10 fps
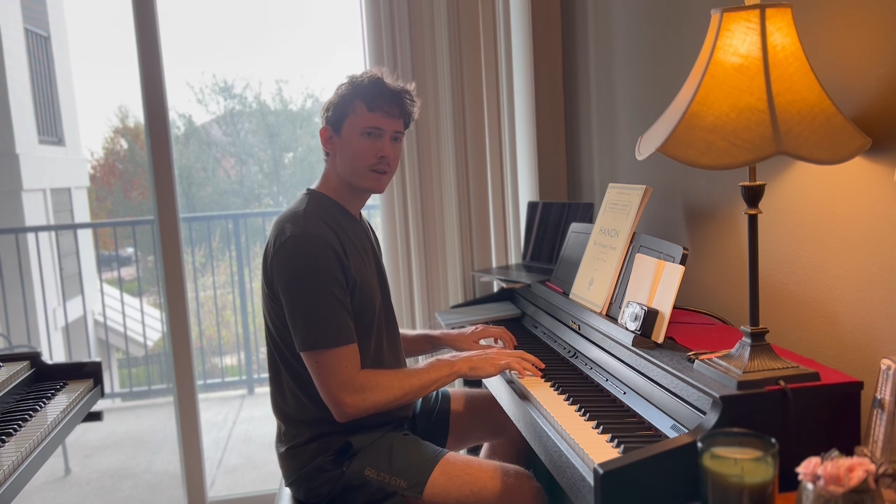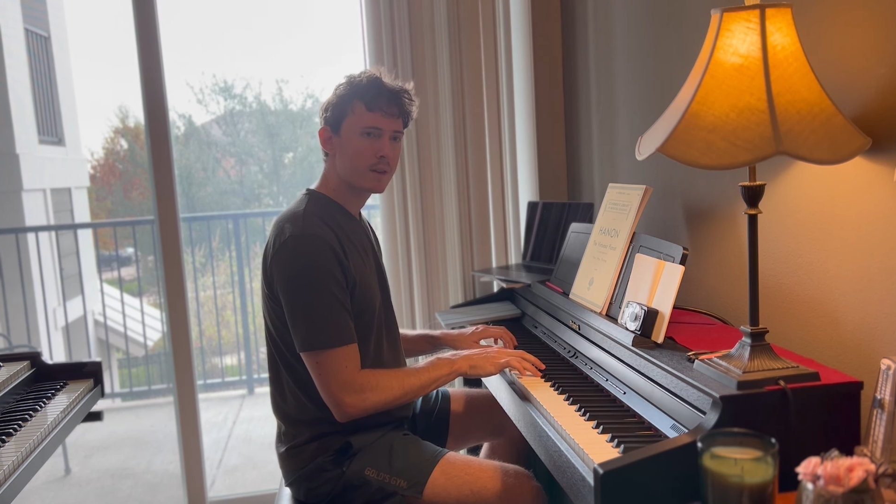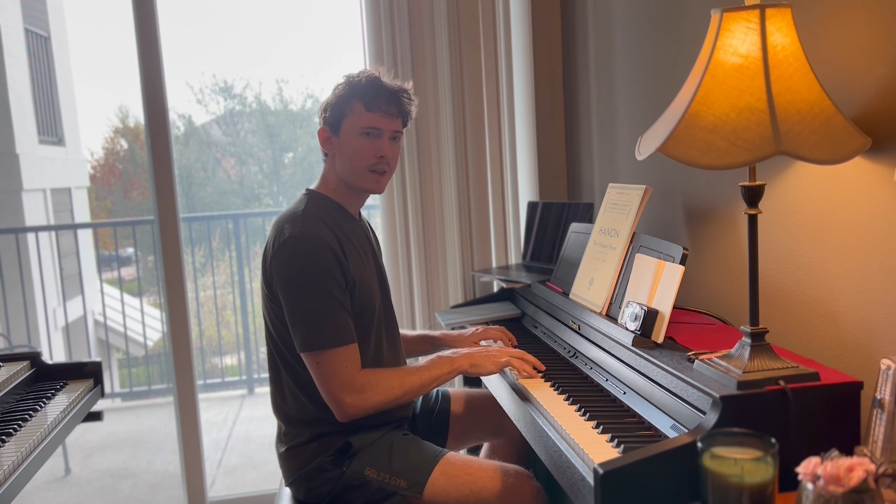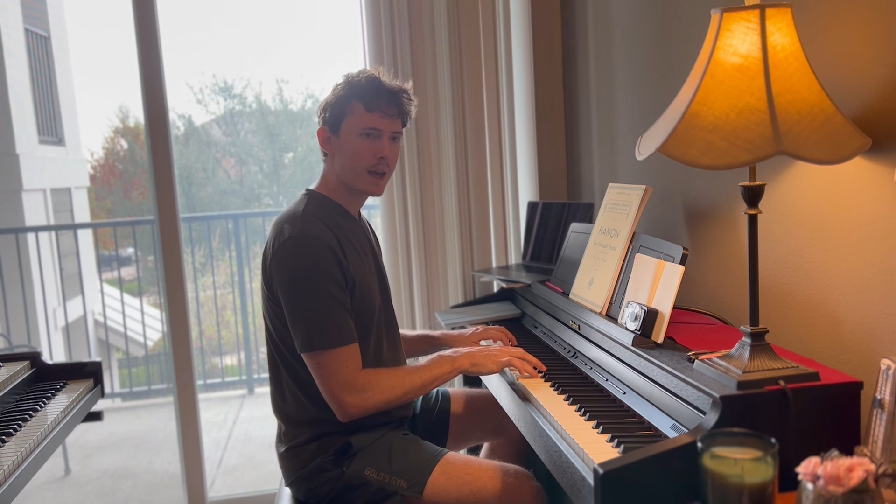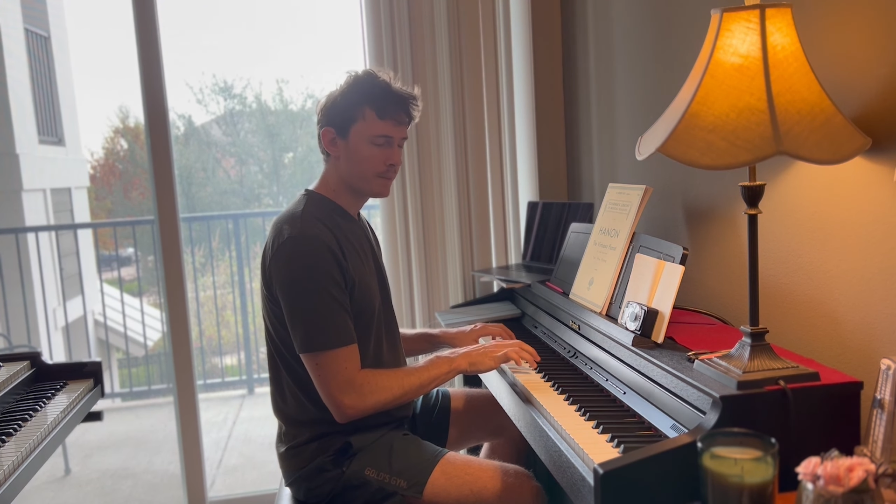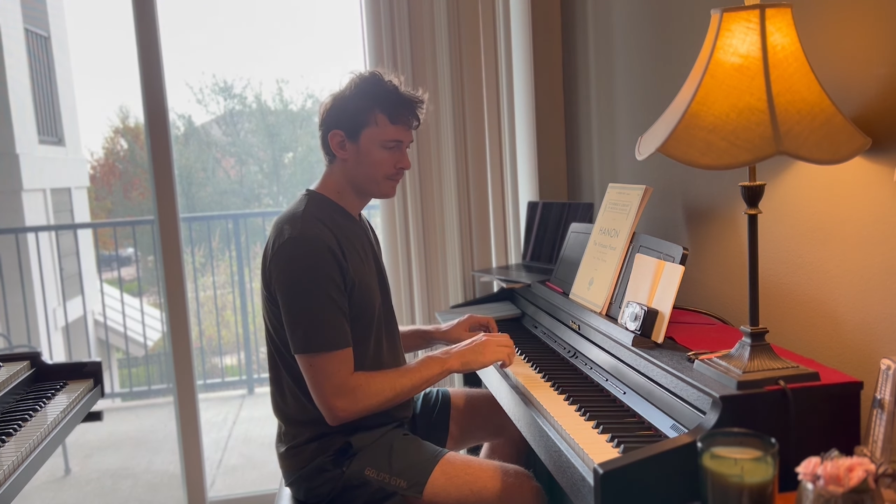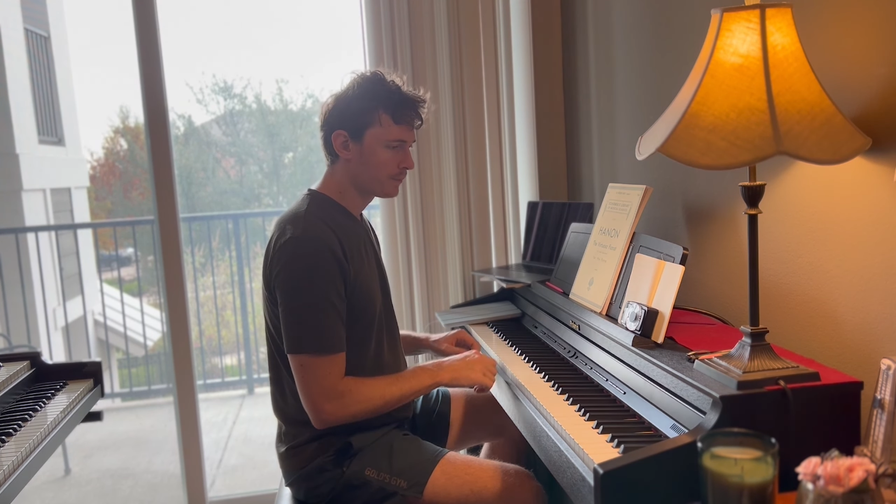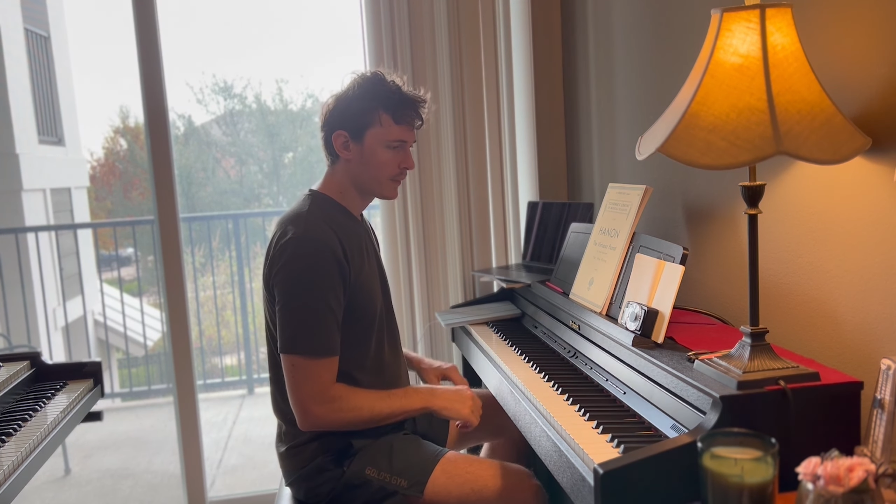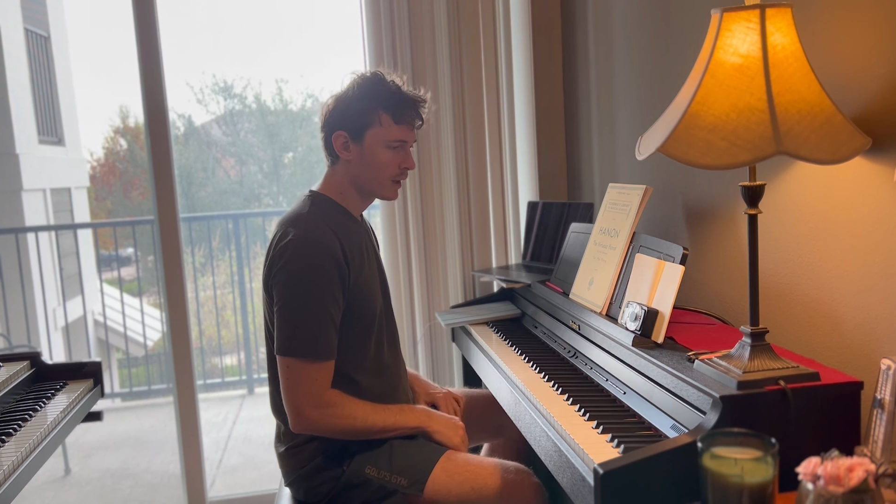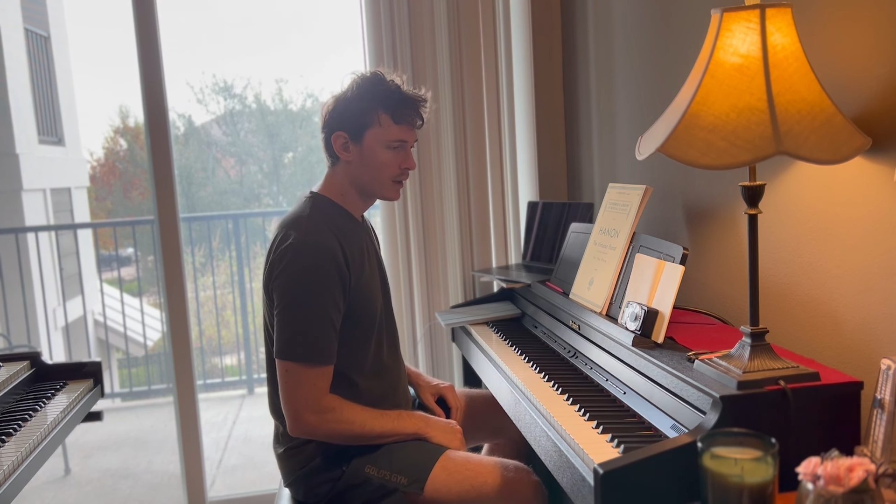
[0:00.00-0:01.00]
Yeah,
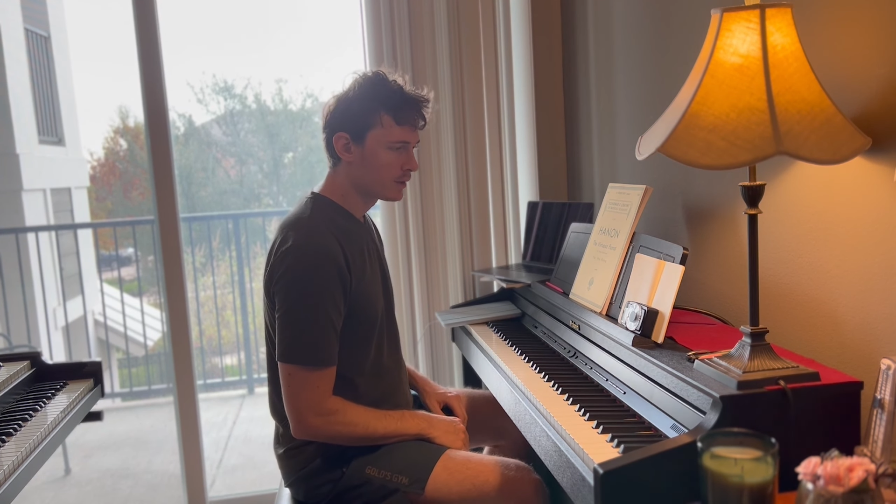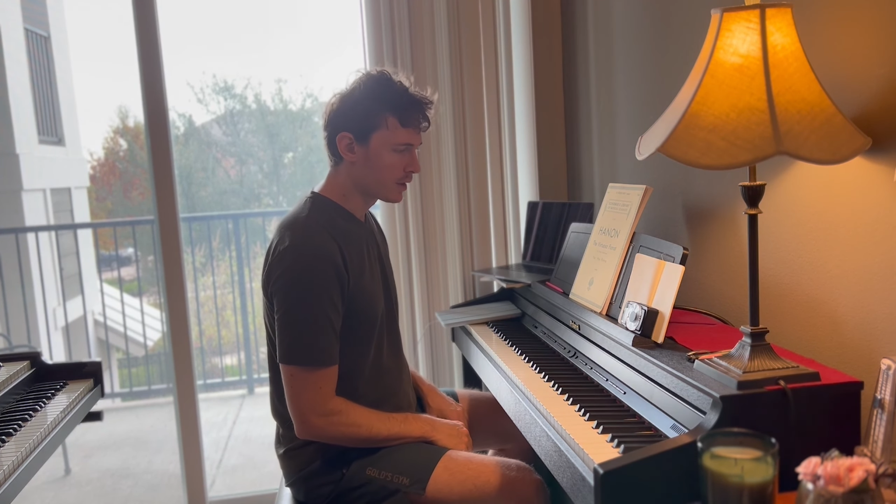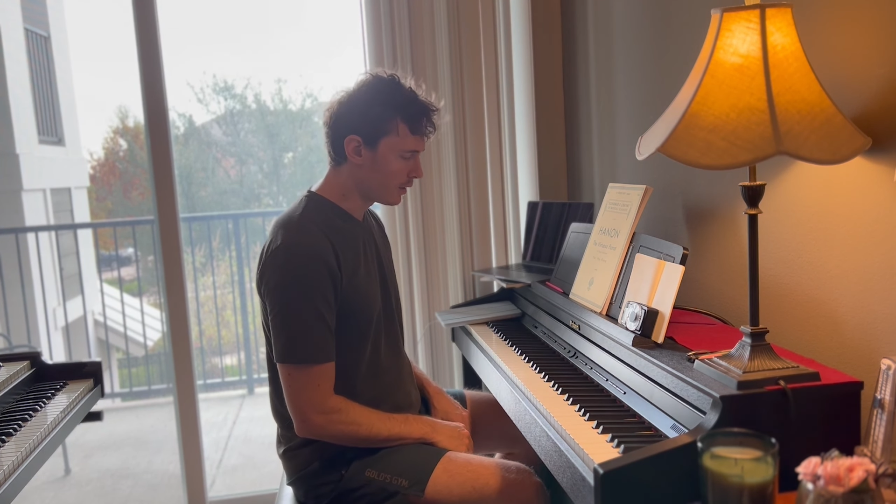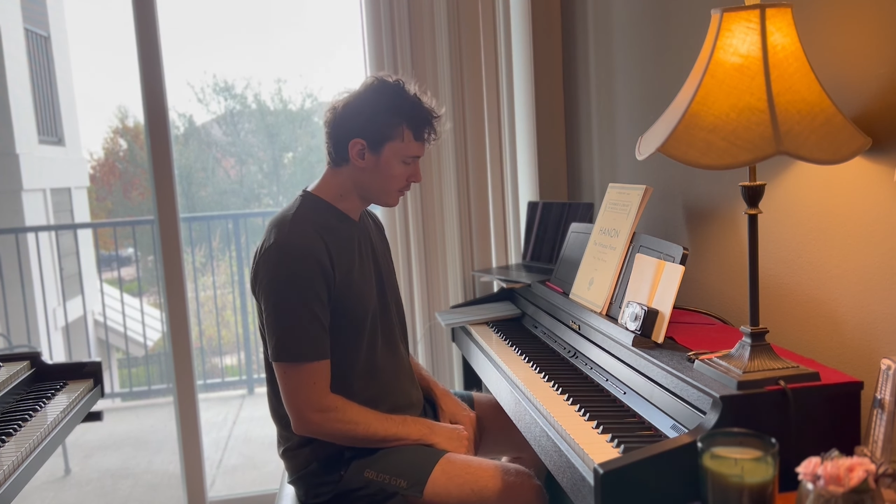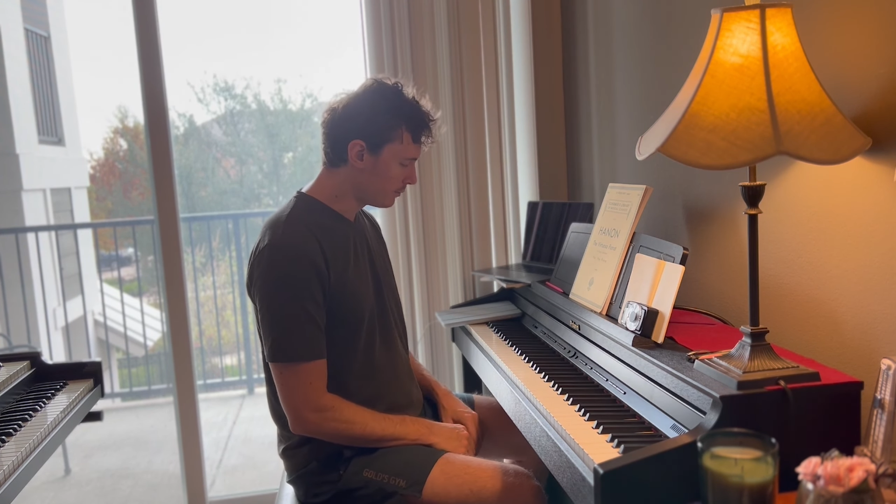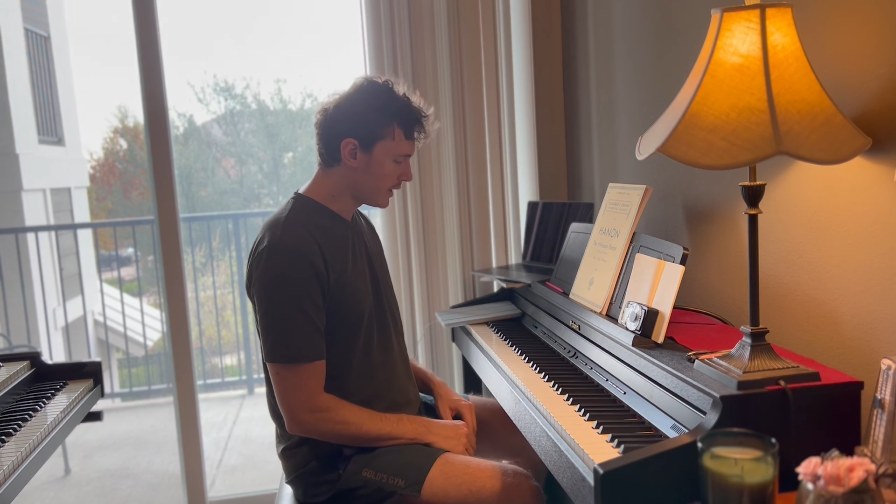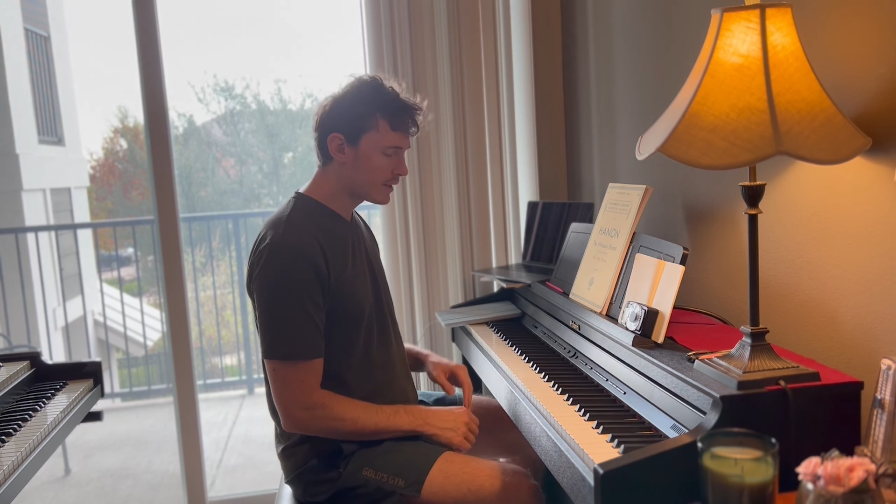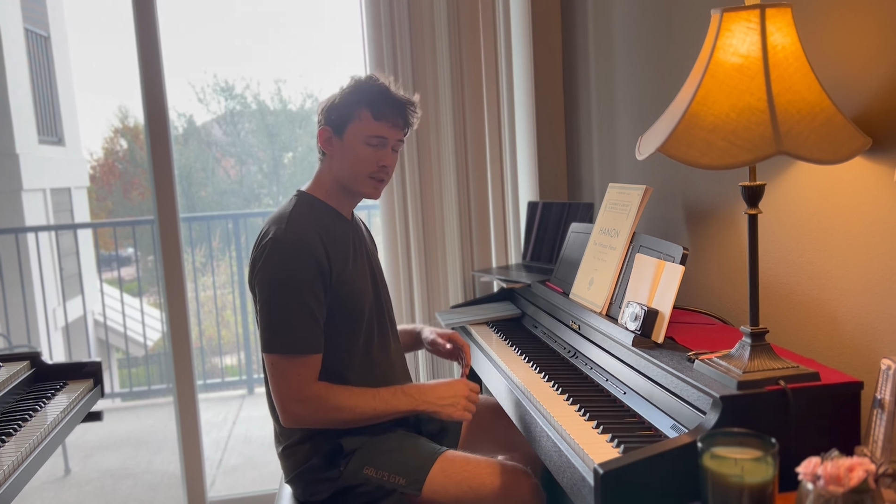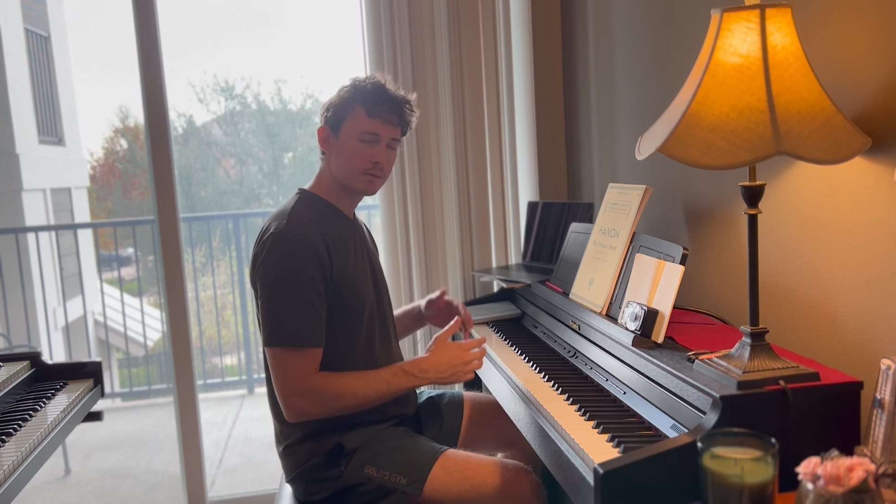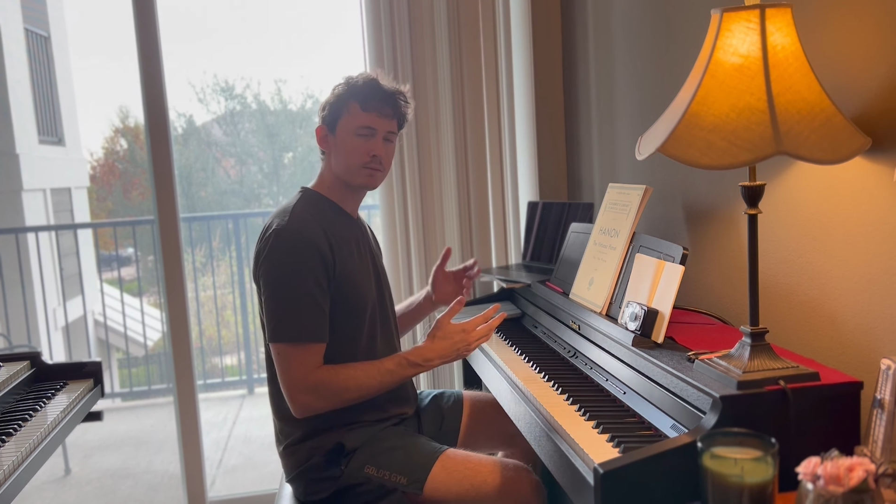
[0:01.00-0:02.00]
so
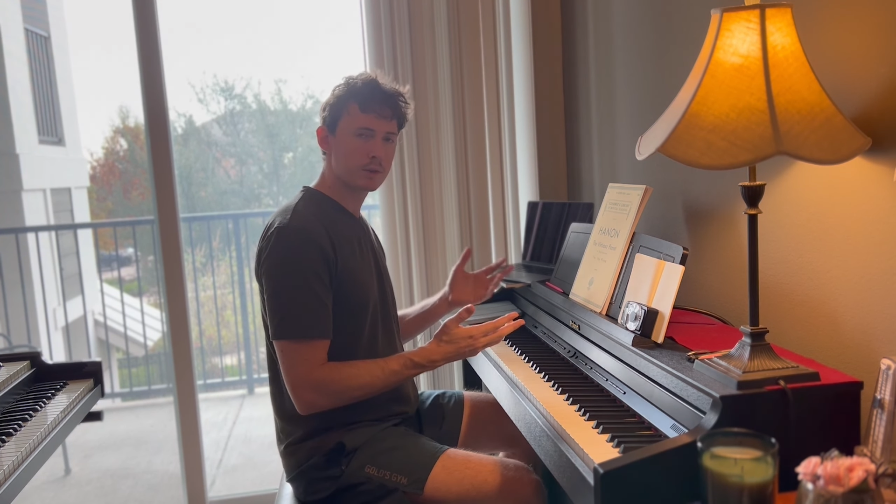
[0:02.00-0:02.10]
that's a